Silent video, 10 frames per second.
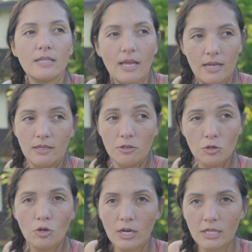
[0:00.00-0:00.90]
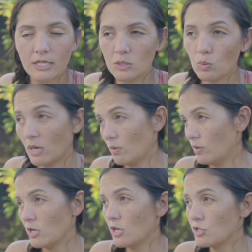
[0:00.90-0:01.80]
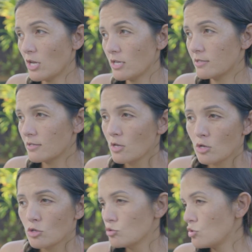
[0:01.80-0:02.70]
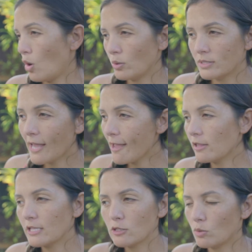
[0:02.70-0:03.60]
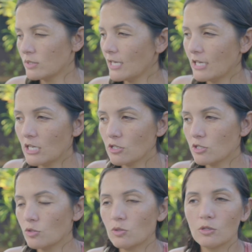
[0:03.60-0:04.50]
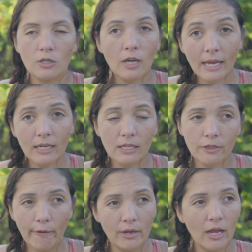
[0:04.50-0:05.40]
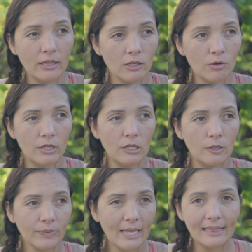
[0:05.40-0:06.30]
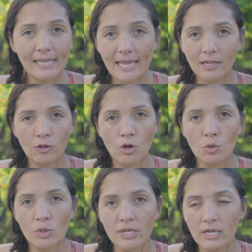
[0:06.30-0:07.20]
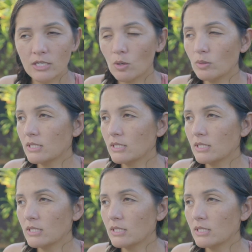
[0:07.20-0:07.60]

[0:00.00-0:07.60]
that you cook this way, where you just don't scale it, don't skin it, just gut it, throw it on the grill, and let it cook within its own